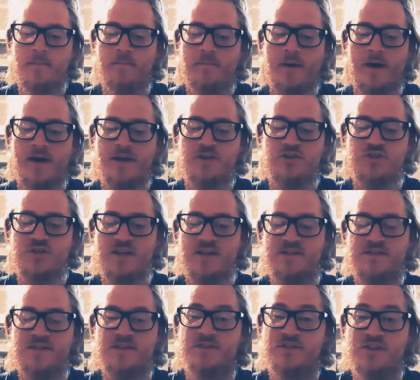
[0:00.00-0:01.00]
but
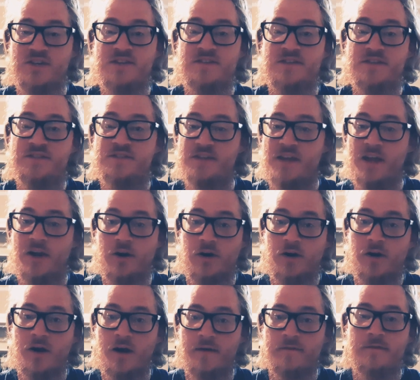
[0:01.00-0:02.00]
she's the
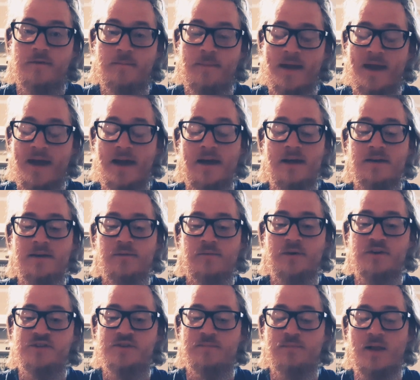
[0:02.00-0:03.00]
singer of the band, and
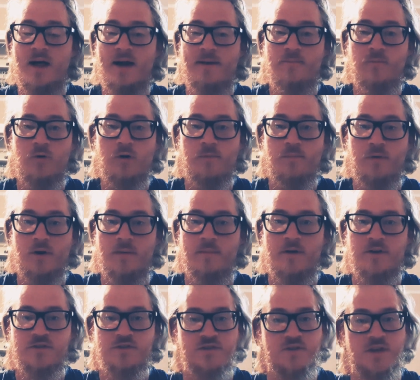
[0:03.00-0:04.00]
Richie Blackmore pretty
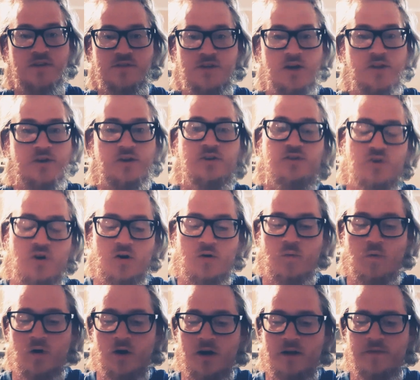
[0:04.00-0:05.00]
much does all the guitar
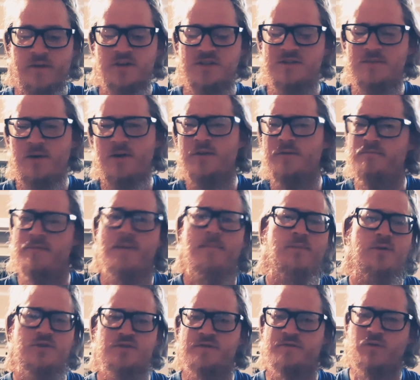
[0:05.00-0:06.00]
work. And there's some other
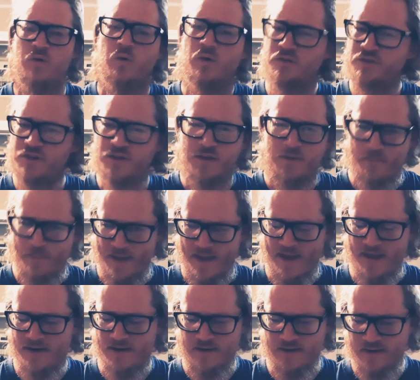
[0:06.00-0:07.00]
members, of course, of the
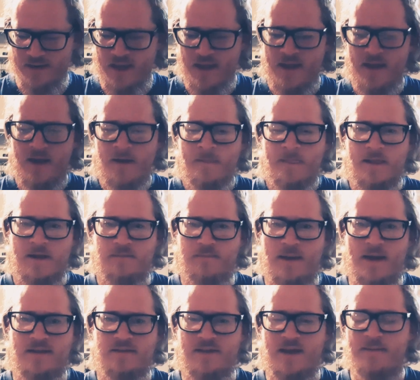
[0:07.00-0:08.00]
band, and
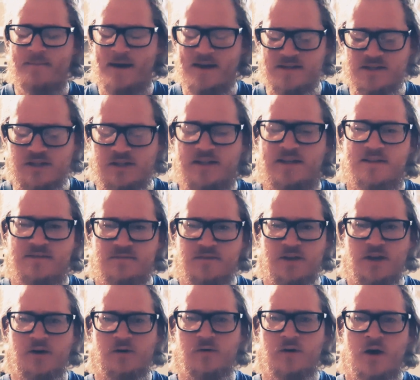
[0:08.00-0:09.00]
they basically,
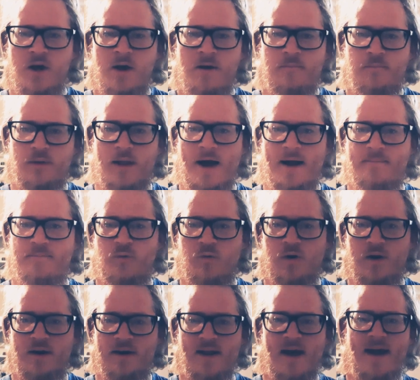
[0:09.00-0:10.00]

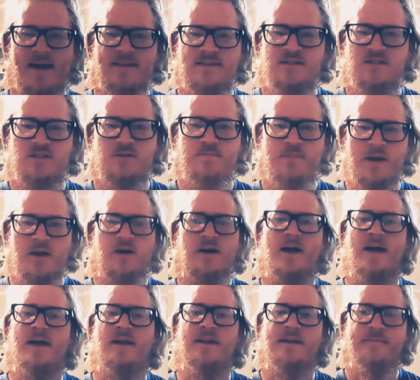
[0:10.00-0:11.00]
Blackmore and Knight
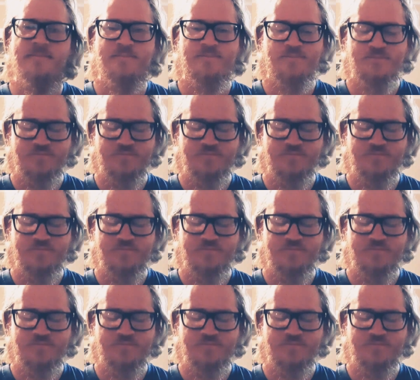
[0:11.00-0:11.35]
spearhead it,